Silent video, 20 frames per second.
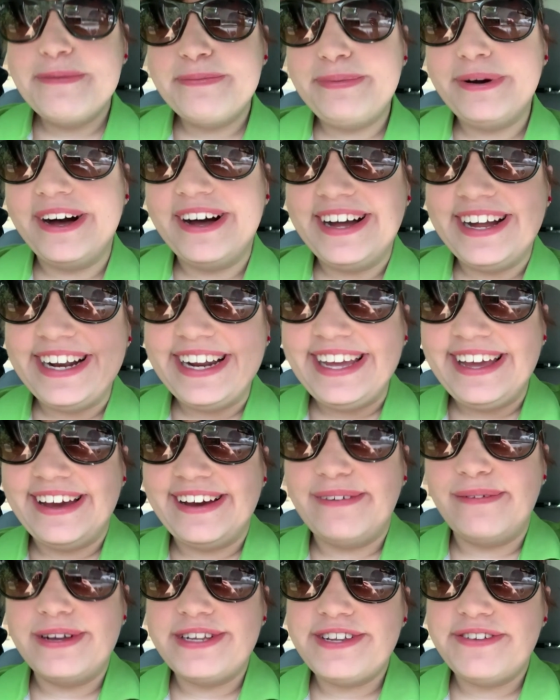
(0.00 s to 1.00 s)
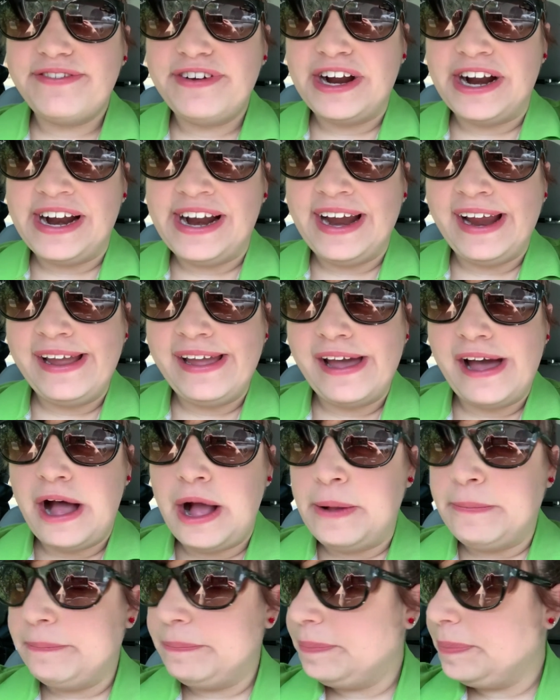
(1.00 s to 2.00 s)
But yeah, it was a very
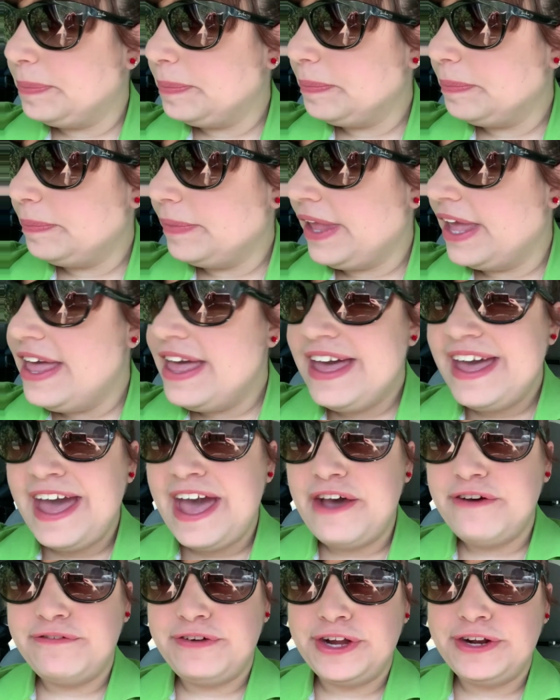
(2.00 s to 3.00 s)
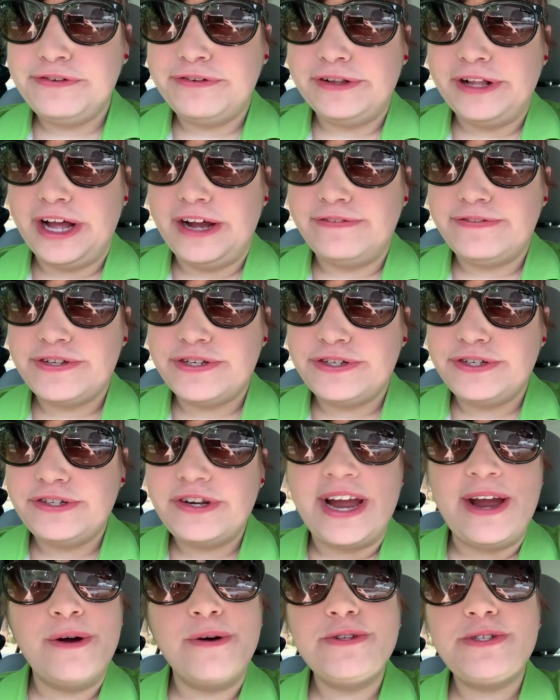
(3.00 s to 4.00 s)
eventful afternoon.
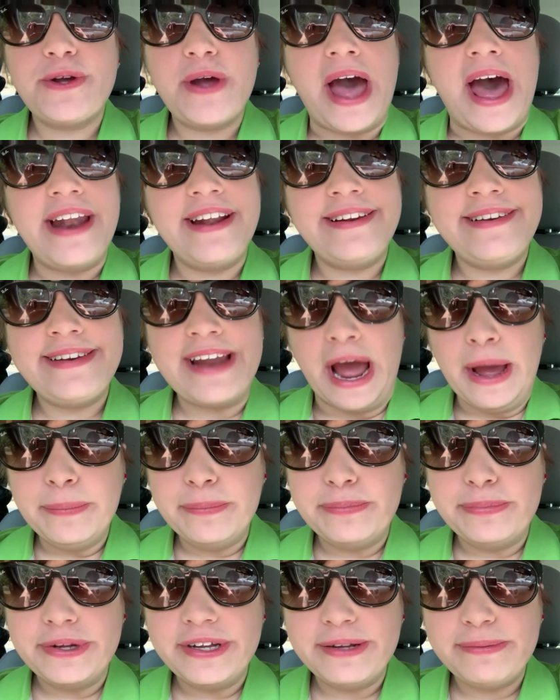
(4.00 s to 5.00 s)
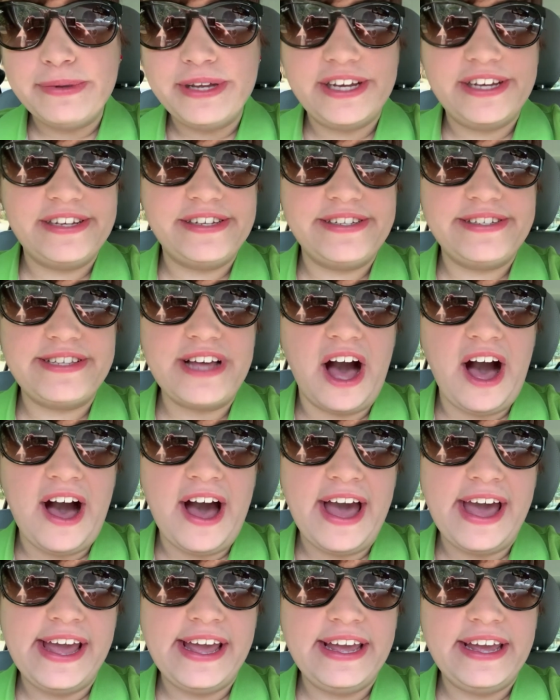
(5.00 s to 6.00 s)
I also had a nap because
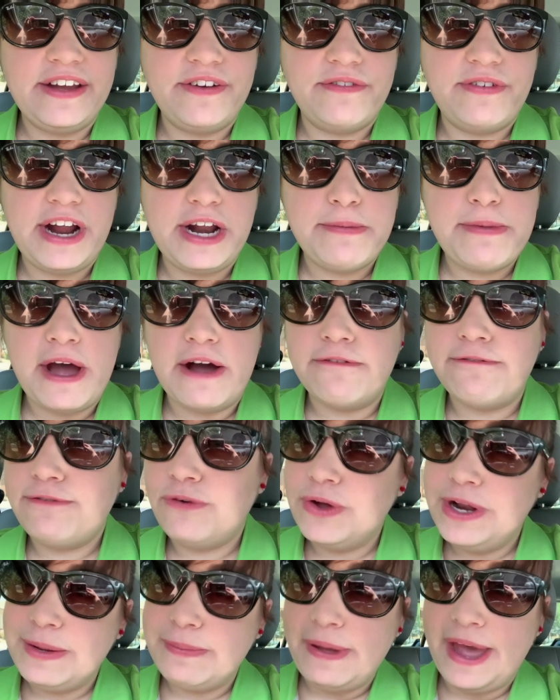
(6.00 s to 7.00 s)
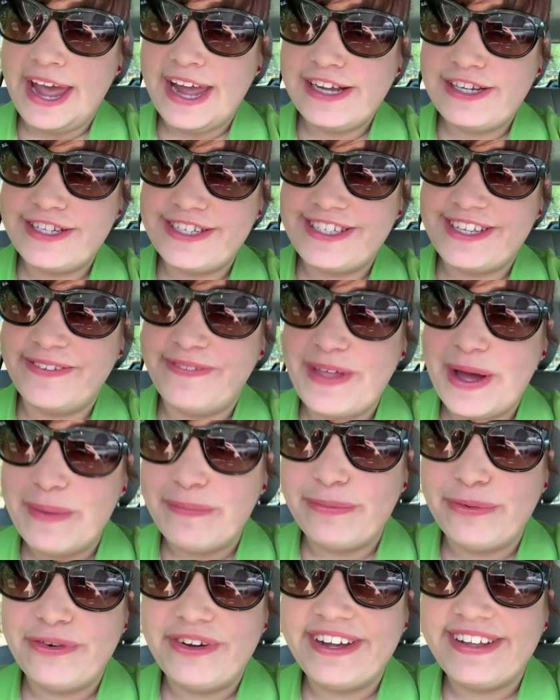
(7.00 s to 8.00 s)
I read about 40 pages of
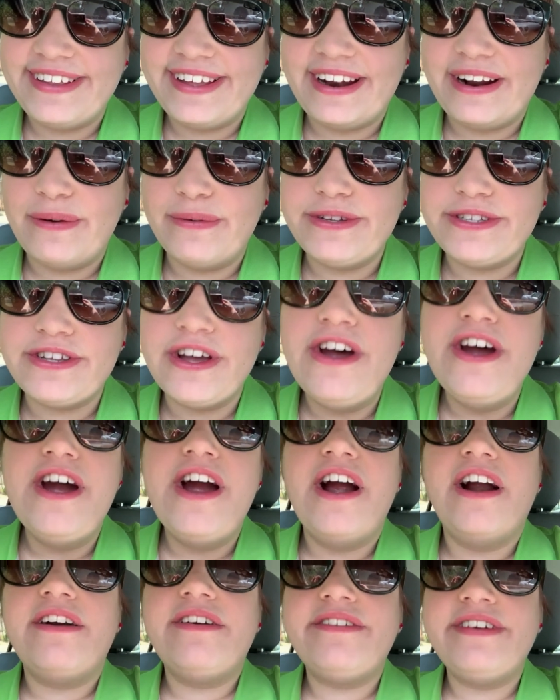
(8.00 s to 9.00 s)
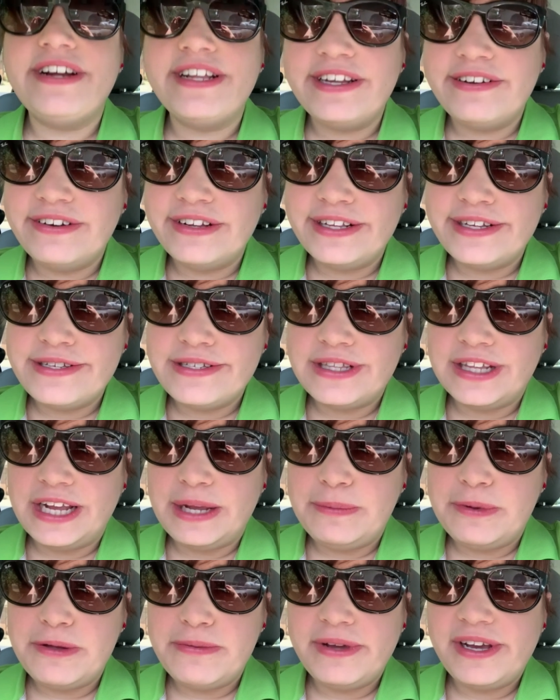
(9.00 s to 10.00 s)
that book, and then I was really, really
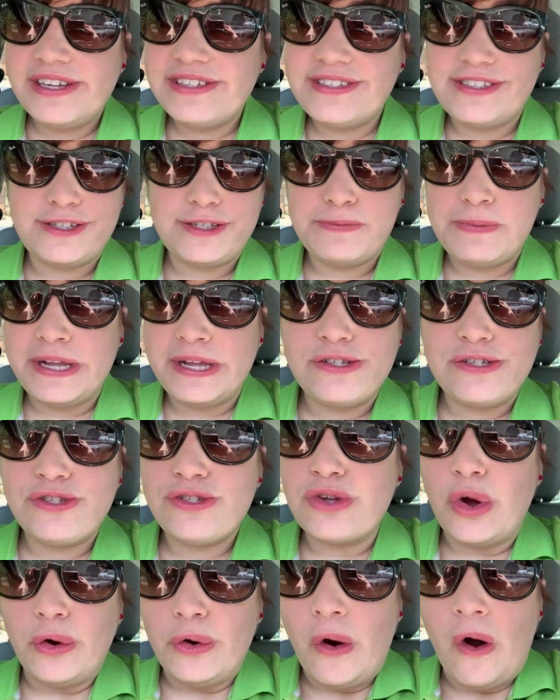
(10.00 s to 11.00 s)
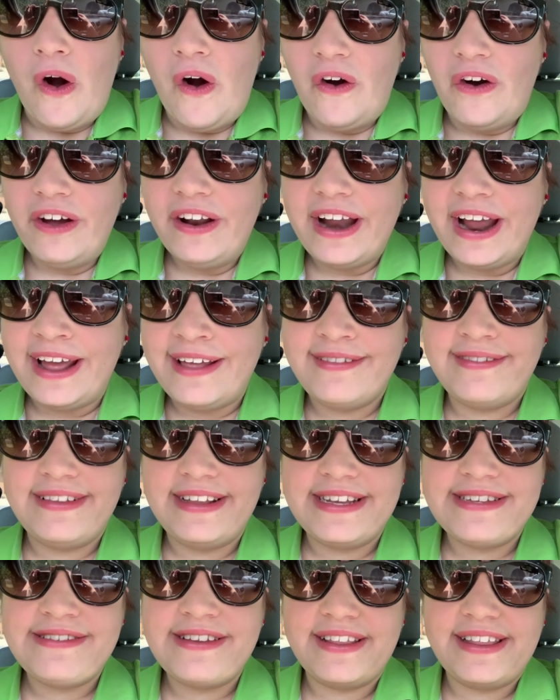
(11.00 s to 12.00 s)
sleepy because it's just so hot and
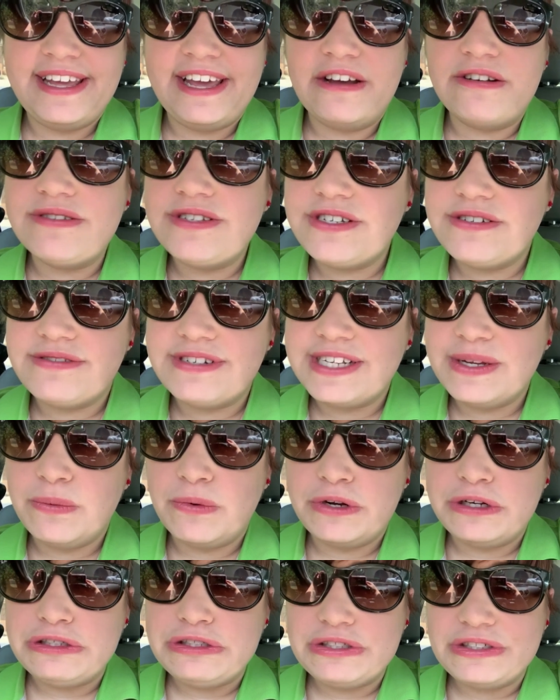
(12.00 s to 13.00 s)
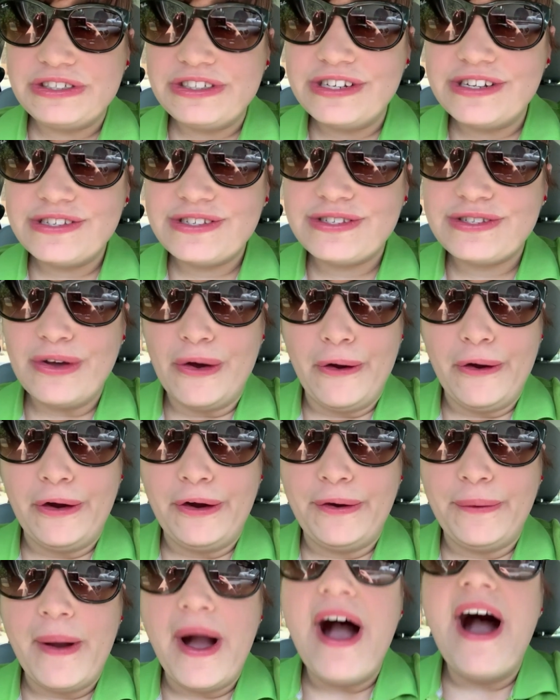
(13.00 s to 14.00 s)
there's nothing else you really want to do.
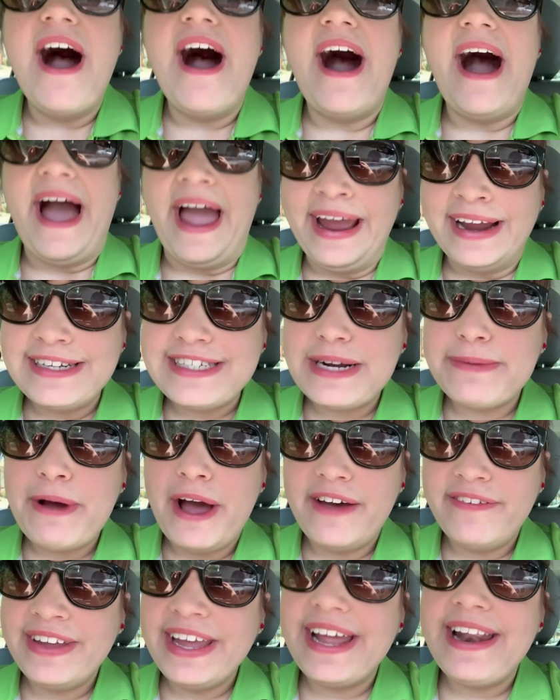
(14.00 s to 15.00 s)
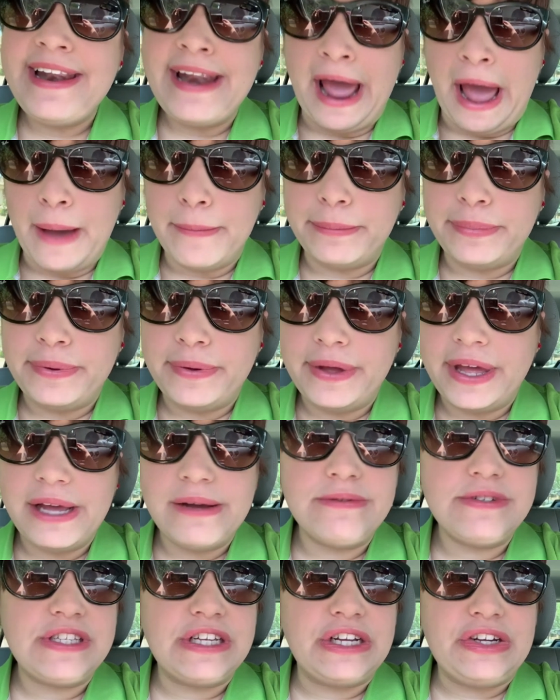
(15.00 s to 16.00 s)
So I ended up having a nap. It
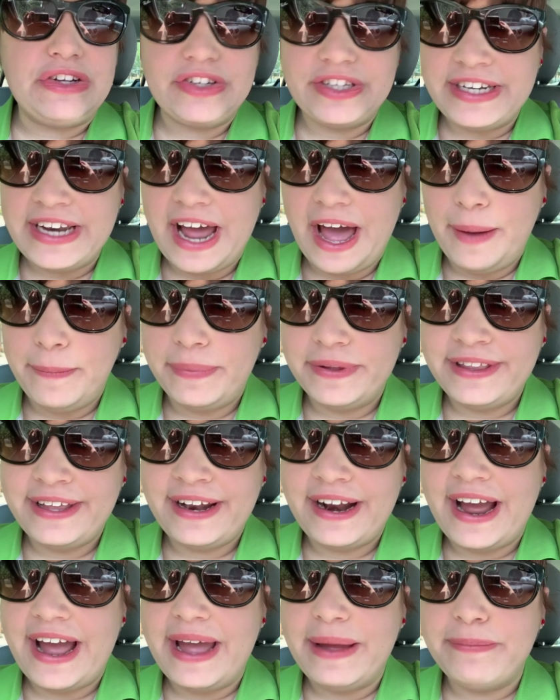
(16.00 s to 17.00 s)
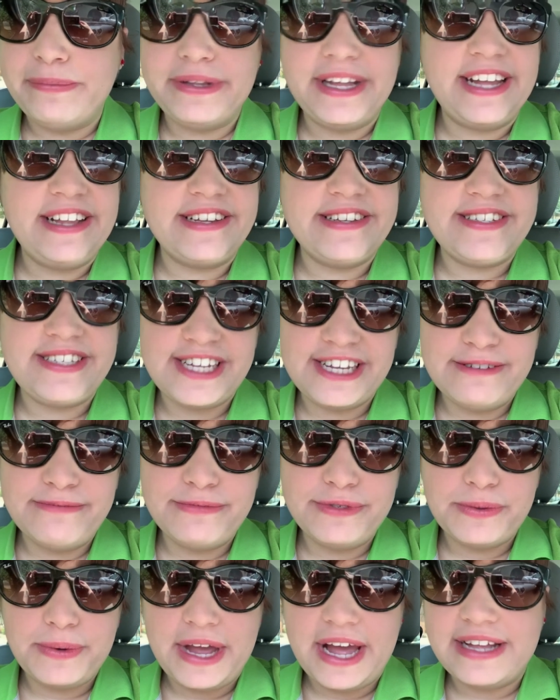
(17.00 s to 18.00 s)
was a good nap, and then I played The
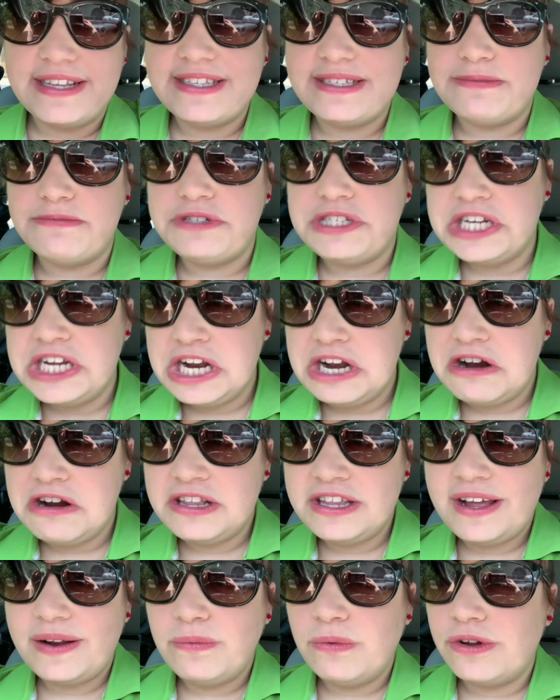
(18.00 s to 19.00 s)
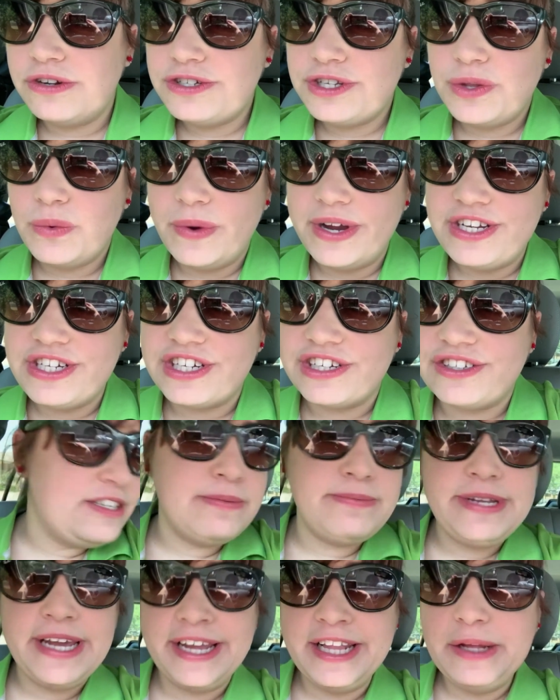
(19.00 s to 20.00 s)
Sims, we had some dinner, and then watched The Witcher. So
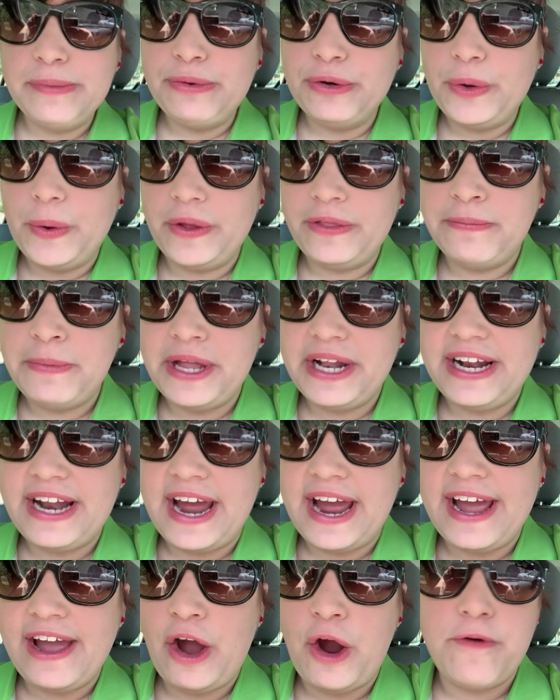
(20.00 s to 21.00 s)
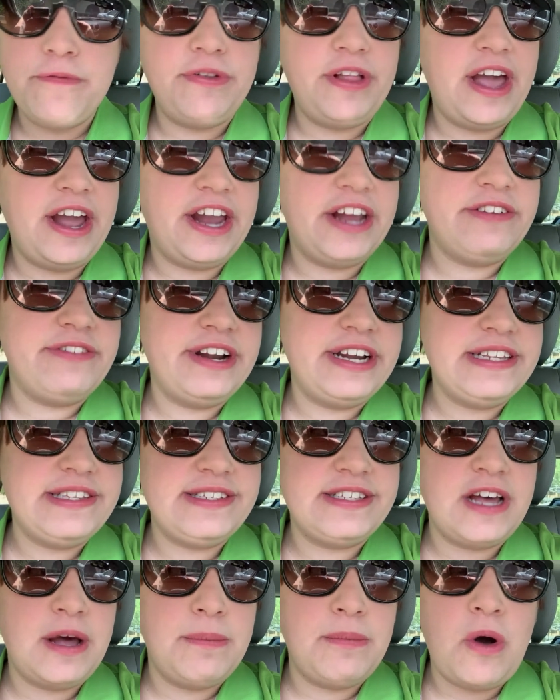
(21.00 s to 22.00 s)
I'm taking the book with me today. Hopefully I can read
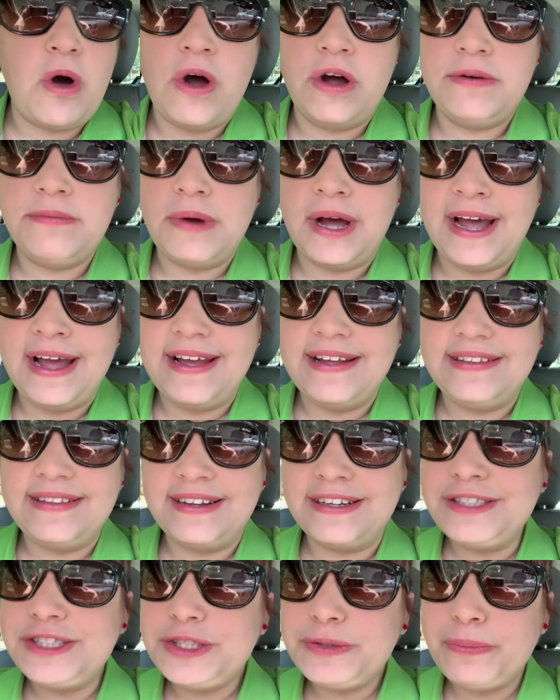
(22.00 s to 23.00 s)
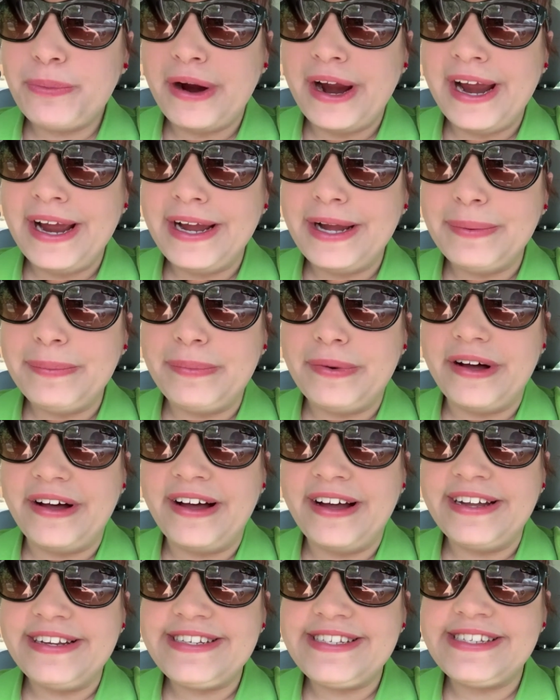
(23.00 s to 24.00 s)
some on my lunch break,
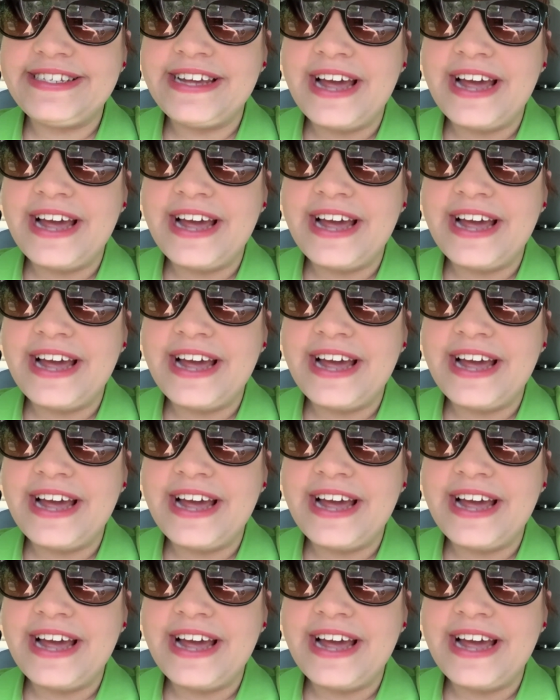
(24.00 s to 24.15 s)
but